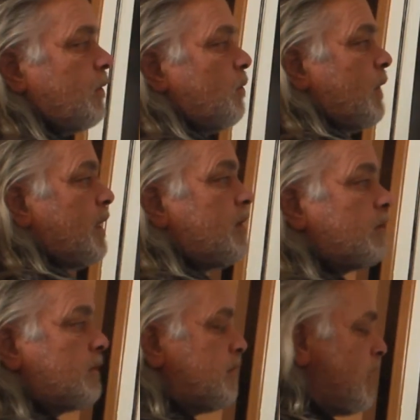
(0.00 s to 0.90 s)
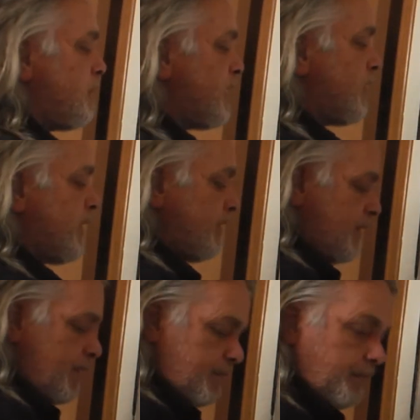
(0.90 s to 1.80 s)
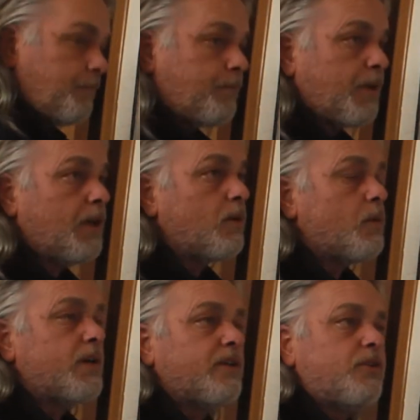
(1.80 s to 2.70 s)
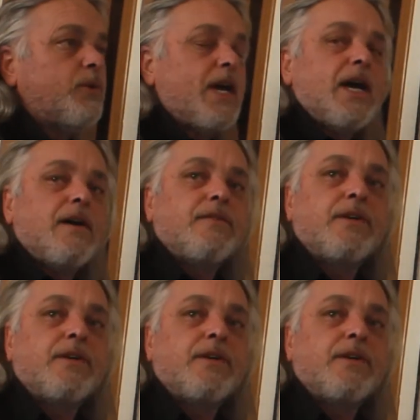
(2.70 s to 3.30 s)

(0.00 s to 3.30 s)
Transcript: well, Tommy already said, in order to have